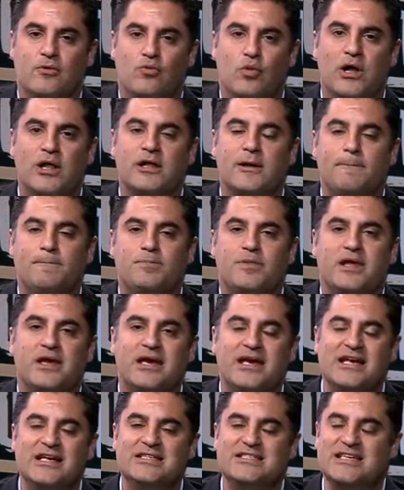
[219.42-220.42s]
well,
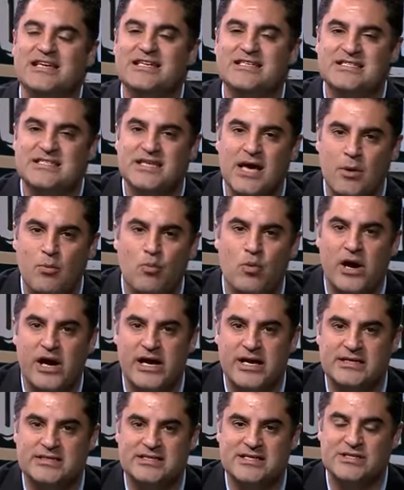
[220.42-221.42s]
he's, in some
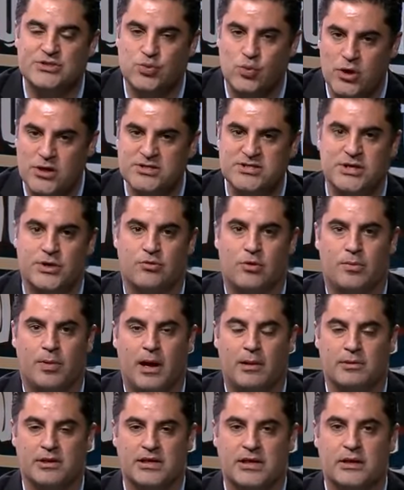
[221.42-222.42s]
ways, he's worse than a
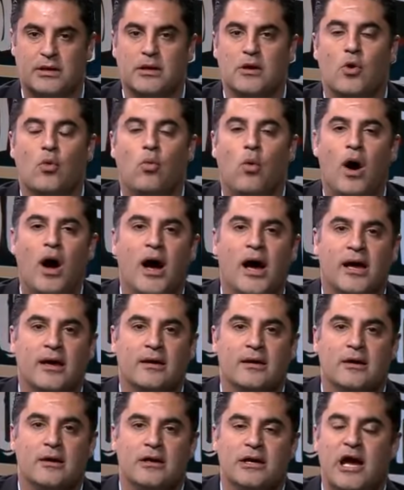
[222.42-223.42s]
Republican. Why?
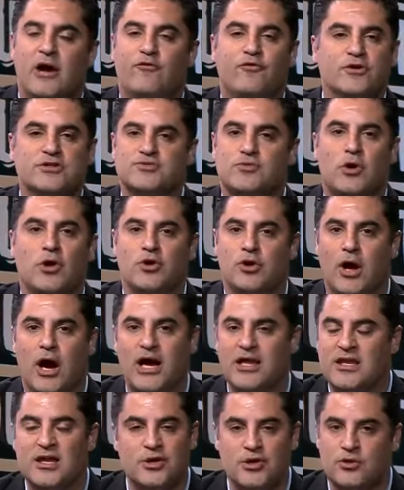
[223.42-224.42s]
Now, first of all,
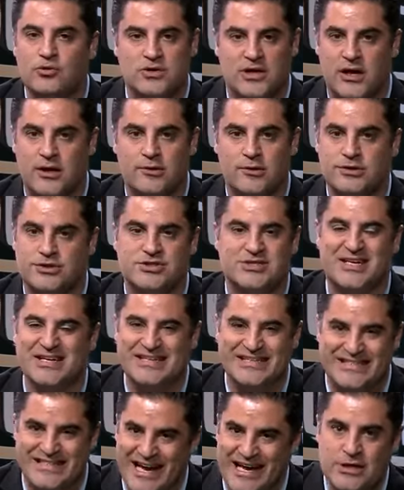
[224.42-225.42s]
I think Newt Gingrich is a
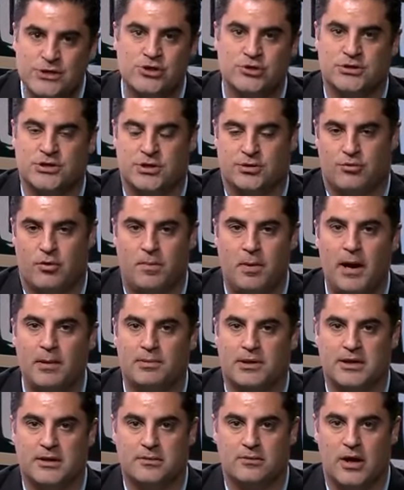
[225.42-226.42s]
danger to the
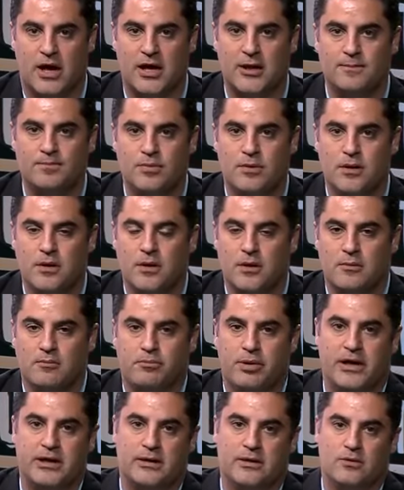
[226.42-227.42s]
Republic, right?
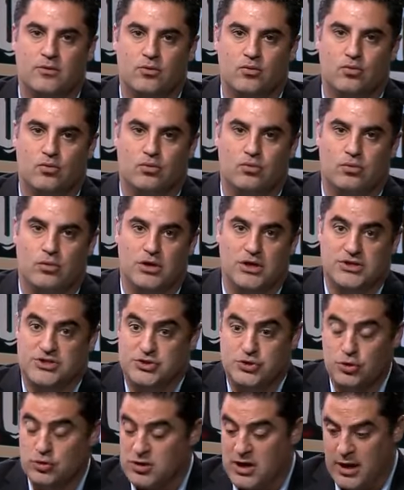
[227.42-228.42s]
But
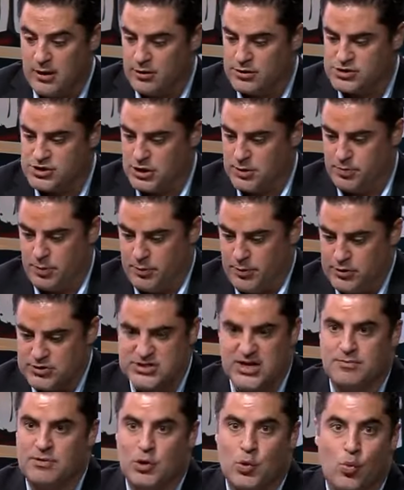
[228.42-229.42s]
is Newt Gingrich going to
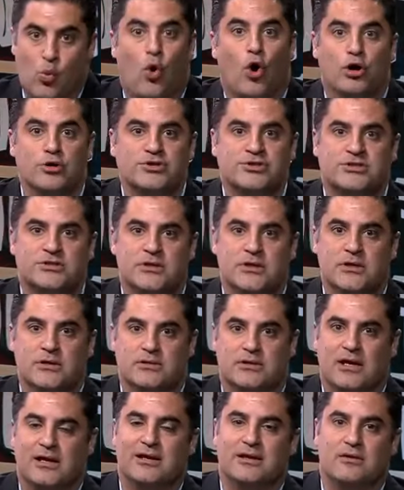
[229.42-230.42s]
propose something worse
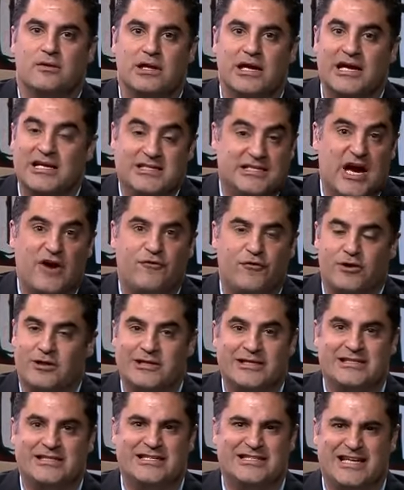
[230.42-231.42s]
than
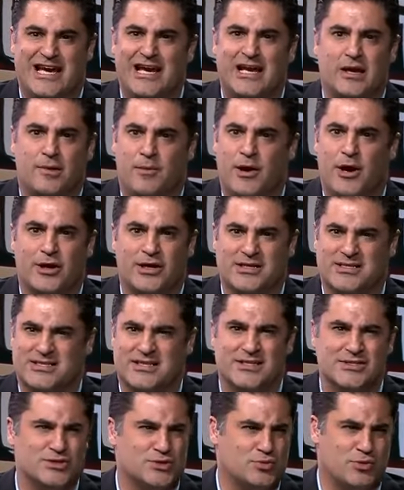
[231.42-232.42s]
indefinitely detaining American
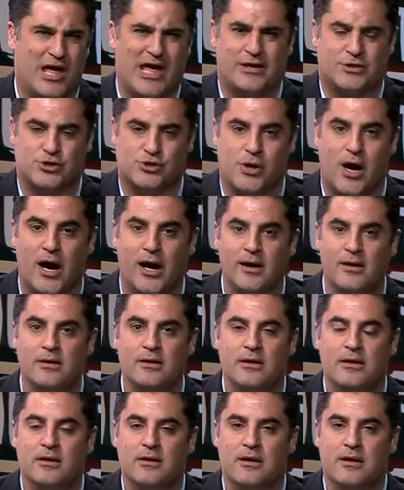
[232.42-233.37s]
citizens without a trial?